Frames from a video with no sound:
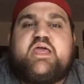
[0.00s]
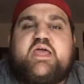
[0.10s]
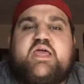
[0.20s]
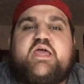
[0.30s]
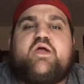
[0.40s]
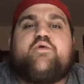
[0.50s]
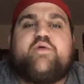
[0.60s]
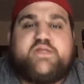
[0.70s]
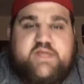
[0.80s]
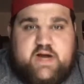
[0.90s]
he
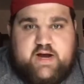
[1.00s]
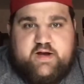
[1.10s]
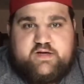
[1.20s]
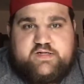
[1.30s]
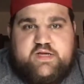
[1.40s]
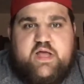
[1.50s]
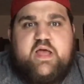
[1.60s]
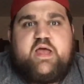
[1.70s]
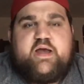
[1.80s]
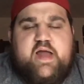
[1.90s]
retires.
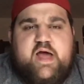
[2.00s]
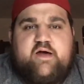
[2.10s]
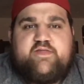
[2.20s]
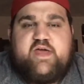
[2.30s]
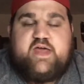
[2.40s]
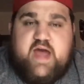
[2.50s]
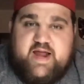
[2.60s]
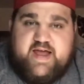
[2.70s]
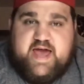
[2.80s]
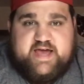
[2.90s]
Now, they
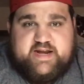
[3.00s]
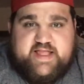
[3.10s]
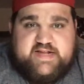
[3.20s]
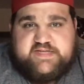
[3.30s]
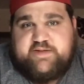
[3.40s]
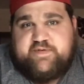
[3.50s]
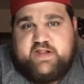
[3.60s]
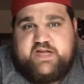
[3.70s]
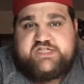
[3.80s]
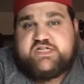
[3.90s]
kind of added that
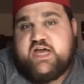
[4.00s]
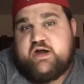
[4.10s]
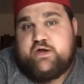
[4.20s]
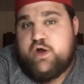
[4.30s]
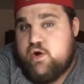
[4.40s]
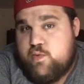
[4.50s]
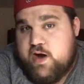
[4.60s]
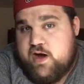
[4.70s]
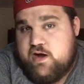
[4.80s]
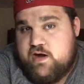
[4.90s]
stipulation out of
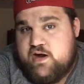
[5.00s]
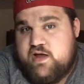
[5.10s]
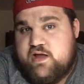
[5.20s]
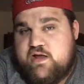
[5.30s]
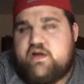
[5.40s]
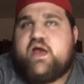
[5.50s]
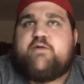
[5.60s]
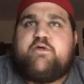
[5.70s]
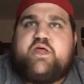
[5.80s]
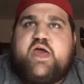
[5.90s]
nowhere.
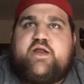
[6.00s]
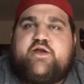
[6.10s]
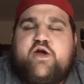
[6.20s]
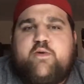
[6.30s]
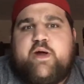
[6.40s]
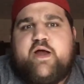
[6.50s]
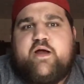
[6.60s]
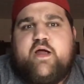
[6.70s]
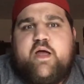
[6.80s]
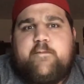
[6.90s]
Not really out of
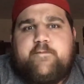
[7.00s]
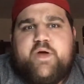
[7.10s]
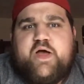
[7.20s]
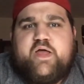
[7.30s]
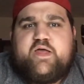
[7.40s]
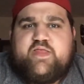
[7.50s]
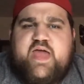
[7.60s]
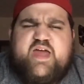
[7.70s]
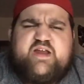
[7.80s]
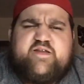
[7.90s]
nowhere, but
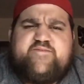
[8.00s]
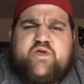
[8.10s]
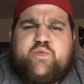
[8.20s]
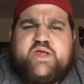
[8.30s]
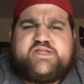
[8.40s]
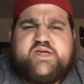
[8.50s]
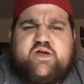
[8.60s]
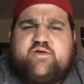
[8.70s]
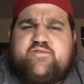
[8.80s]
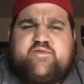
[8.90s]
they added it a few weeks
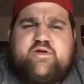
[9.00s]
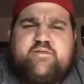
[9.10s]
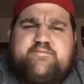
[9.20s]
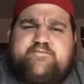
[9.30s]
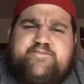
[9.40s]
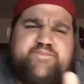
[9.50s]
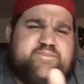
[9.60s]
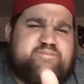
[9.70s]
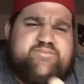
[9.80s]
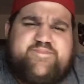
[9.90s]
ago for
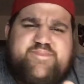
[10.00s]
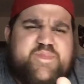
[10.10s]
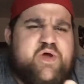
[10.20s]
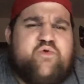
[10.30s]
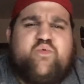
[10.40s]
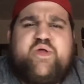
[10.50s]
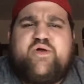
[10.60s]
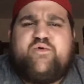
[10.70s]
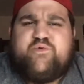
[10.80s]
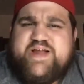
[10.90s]
no
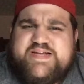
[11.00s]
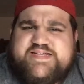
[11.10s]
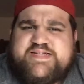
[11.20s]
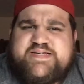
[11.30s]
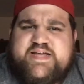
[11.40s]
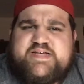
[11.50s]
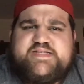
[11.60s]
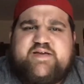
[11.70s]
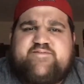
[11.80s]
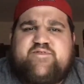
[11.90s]
real reason
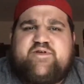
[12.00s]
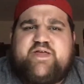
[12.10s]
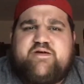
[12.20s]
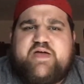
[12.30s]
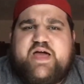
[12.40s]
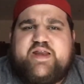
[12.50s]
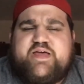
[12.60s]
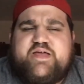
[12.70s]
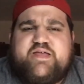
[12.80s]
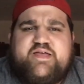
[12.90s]
except for,
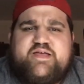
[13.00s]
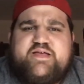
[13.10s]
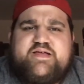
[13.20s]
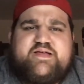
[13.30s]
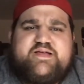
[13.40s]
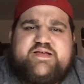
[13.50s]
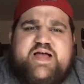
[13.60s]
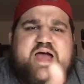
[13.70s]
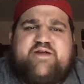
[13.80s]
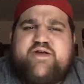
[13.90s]
kind of,
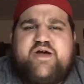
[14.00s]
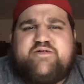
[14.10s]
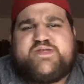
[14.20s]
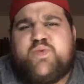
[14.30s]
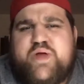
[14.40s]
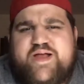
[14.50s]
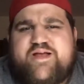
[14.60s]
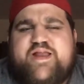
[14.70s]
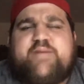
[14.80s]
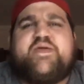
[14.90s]
I don't know, it's
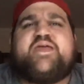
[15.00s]
weird.